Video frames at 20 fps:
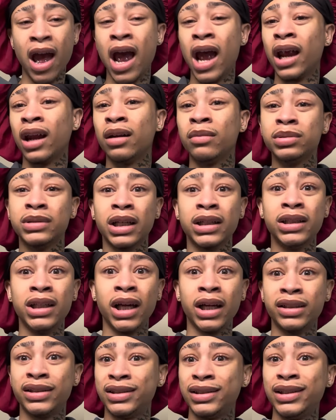And I was like,
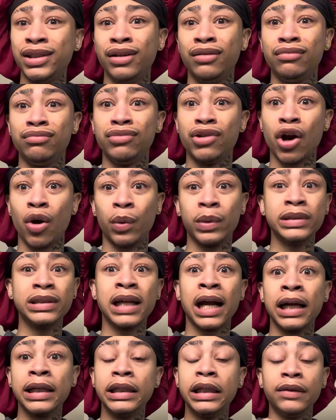yeah, see, no, it's
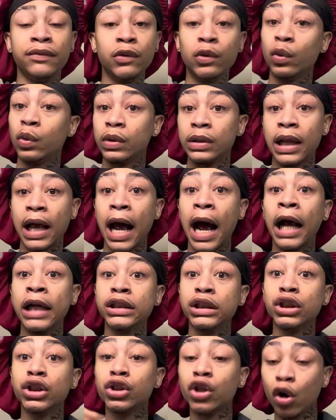not giving all that. I
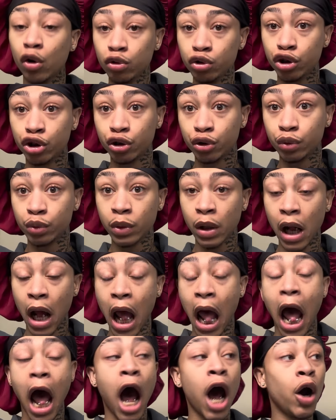just told you
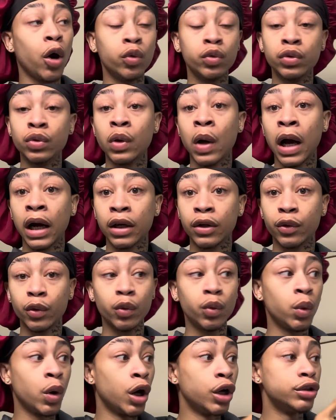I only know how to
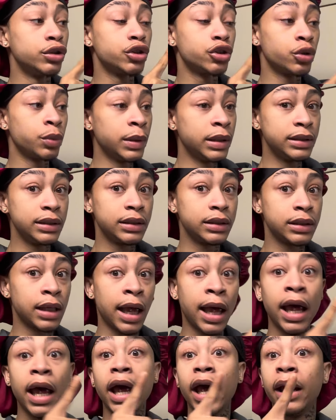do twists
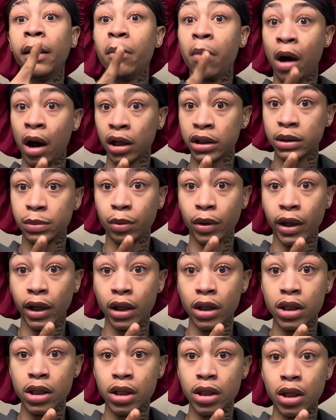and box
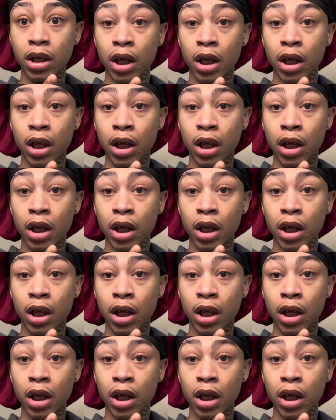braids.